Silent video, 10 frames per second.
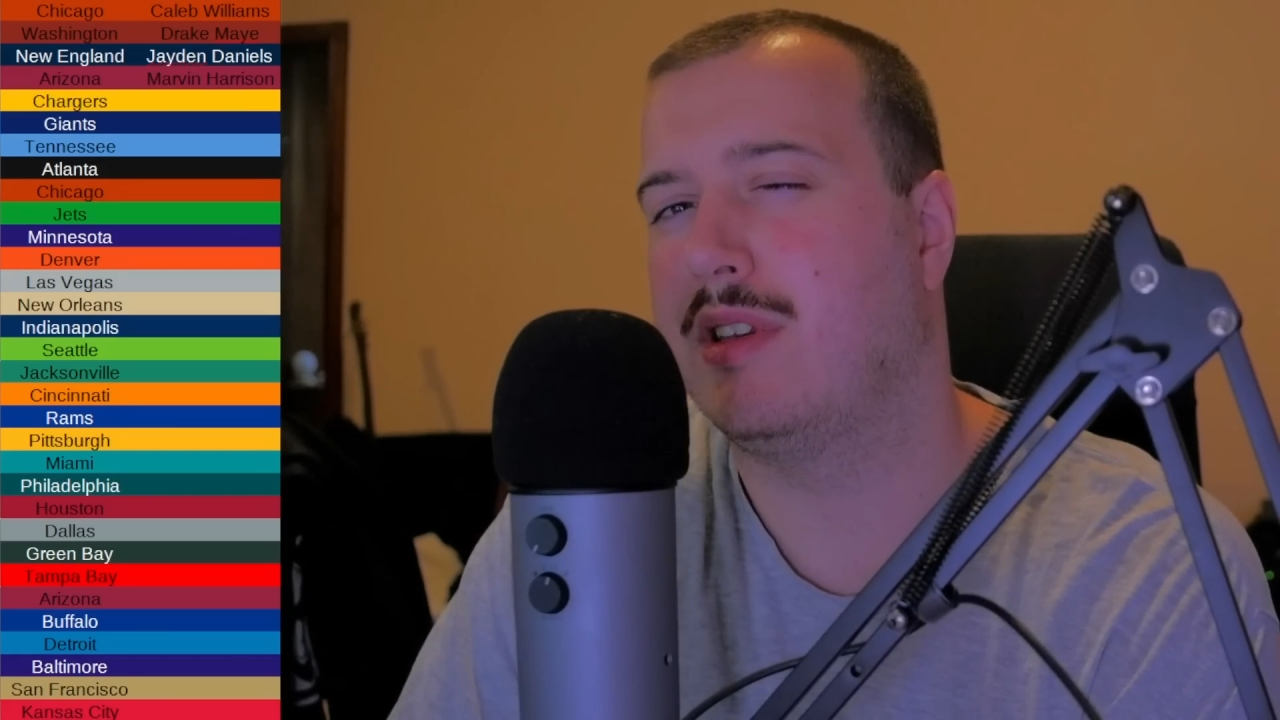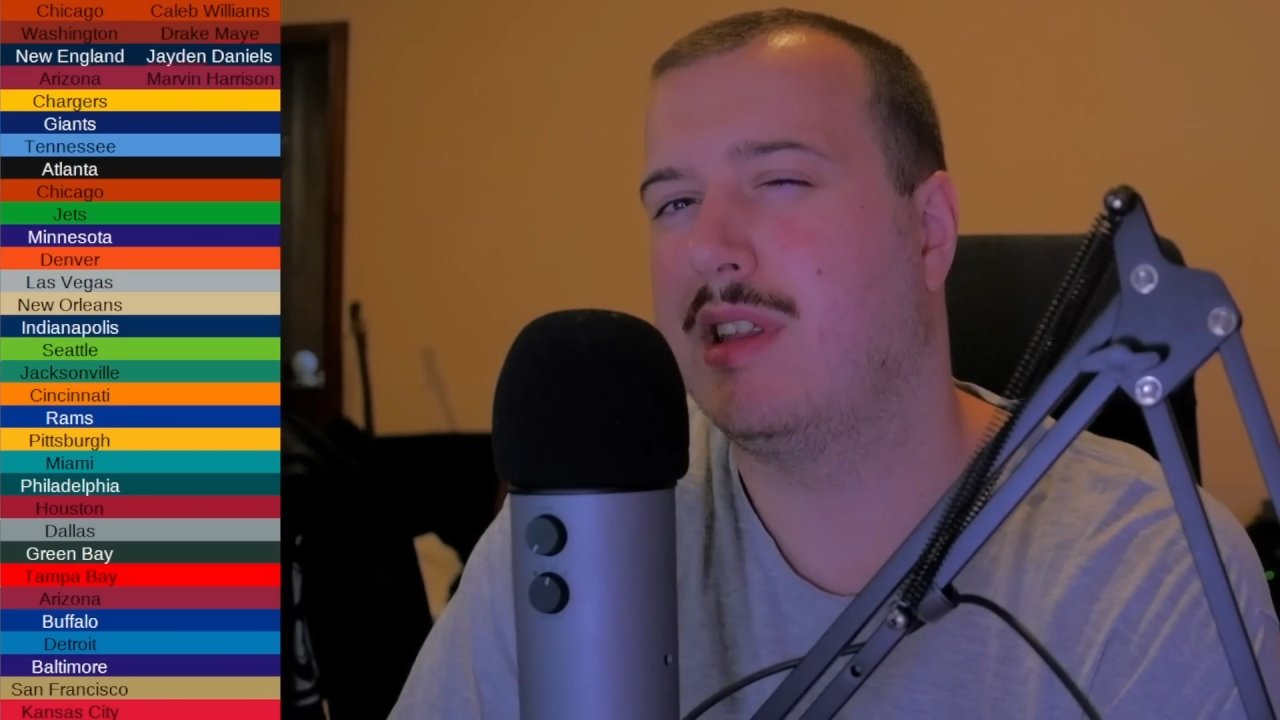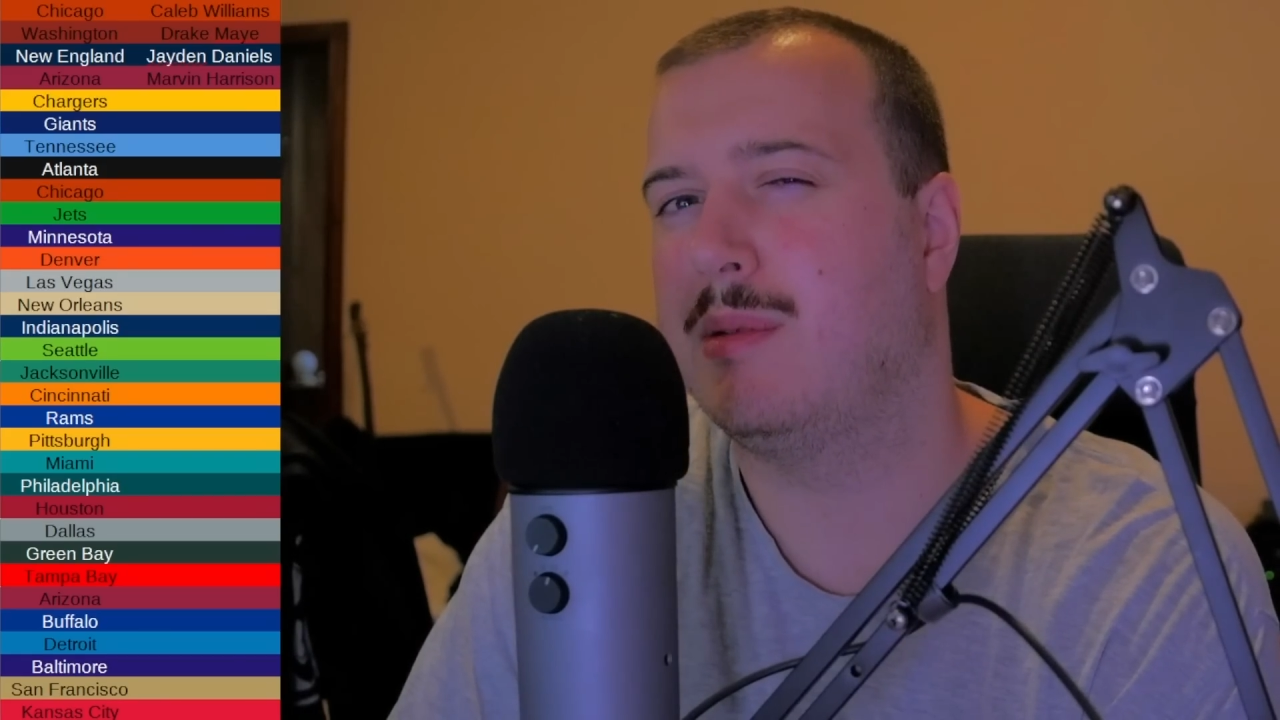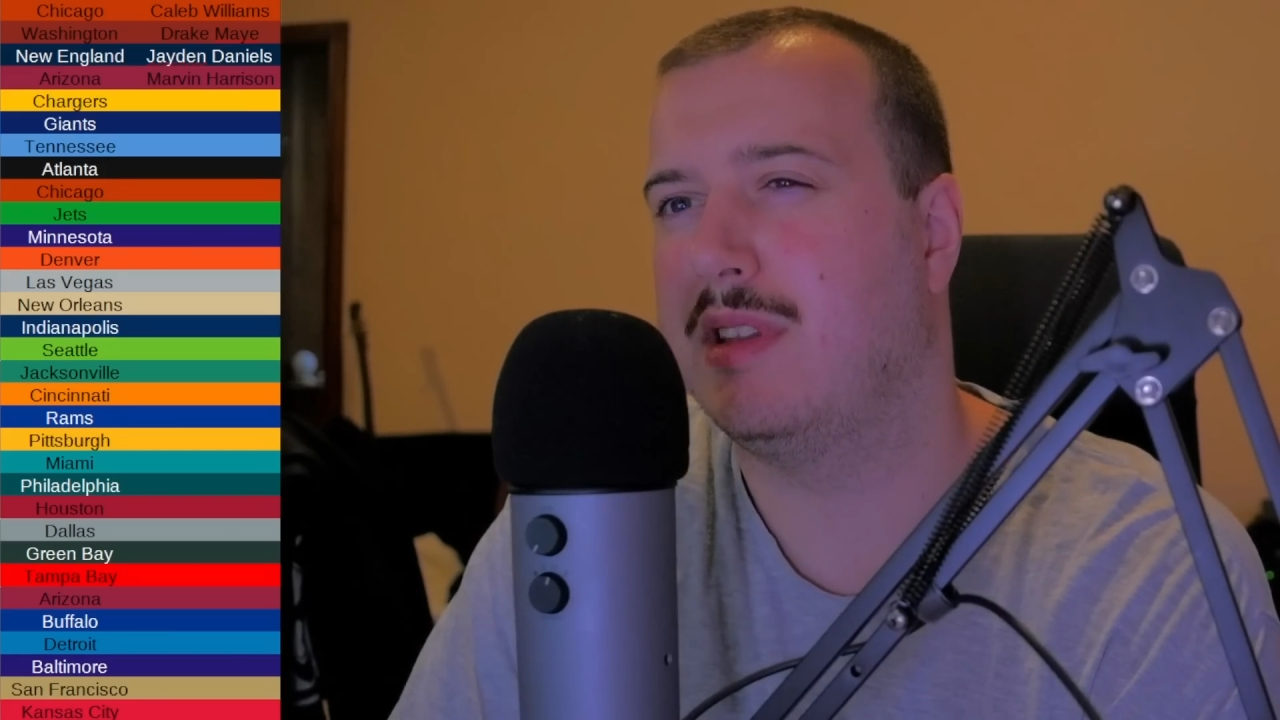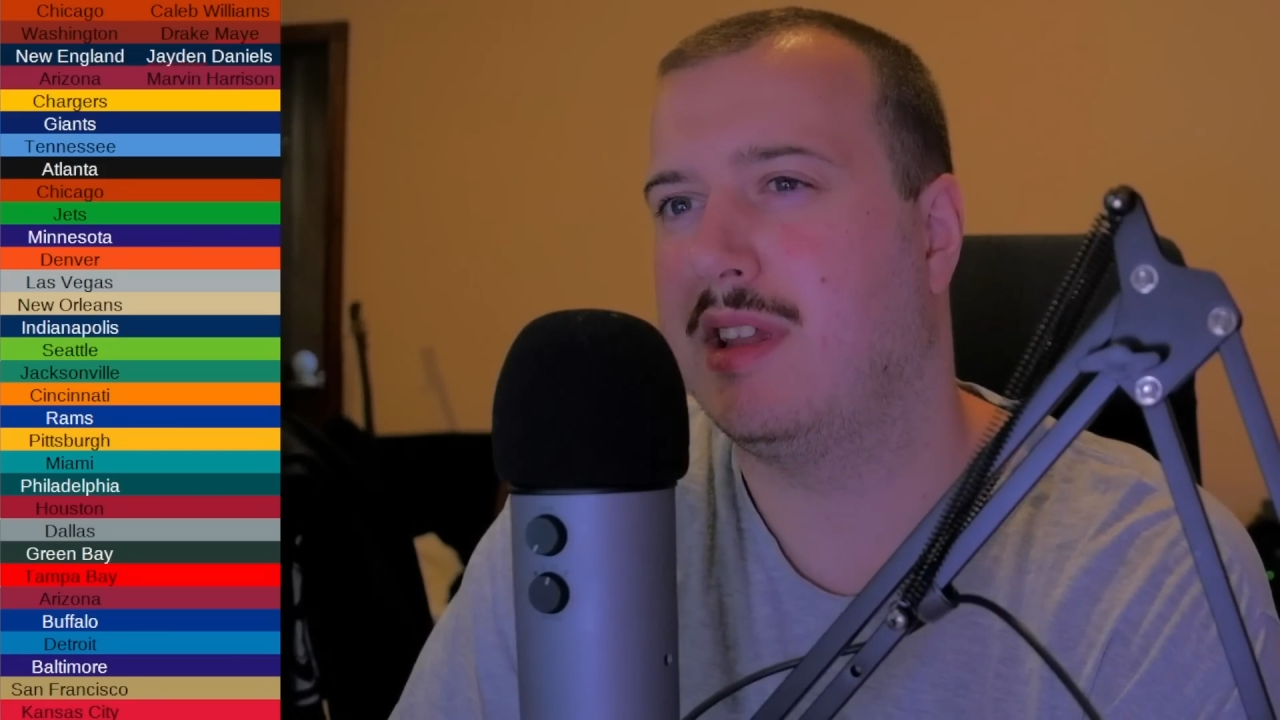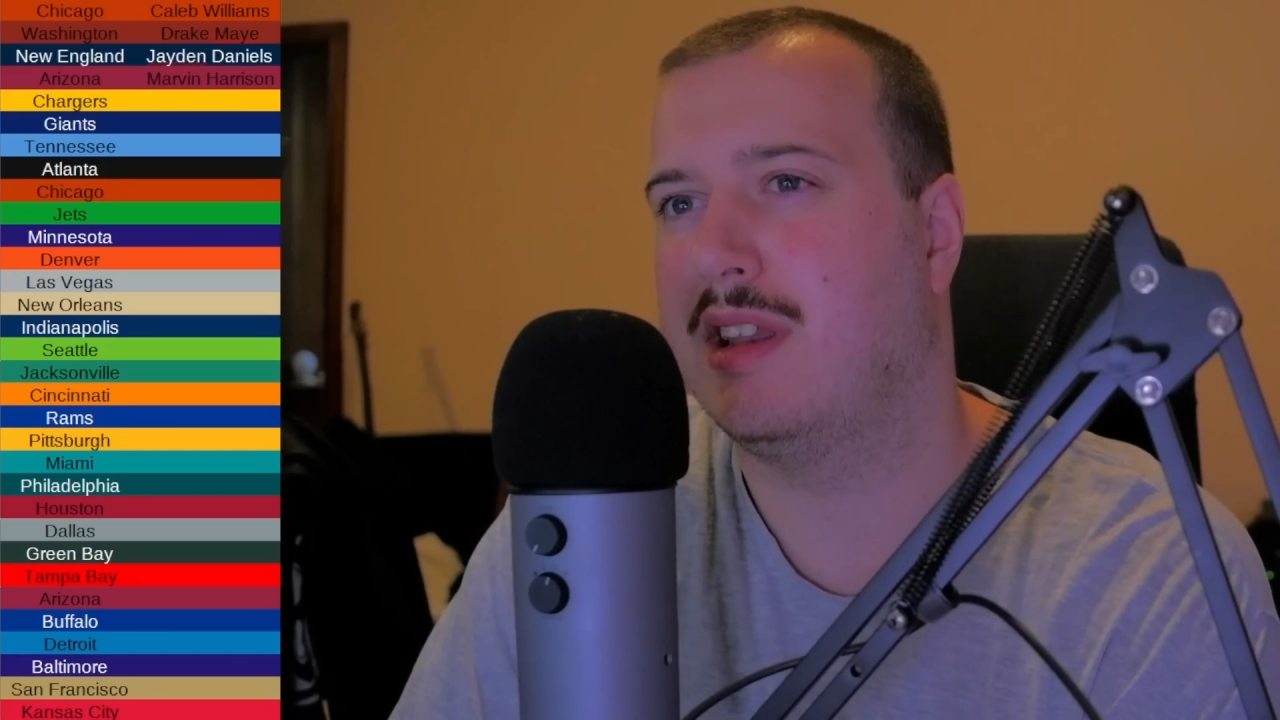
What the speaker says: team in the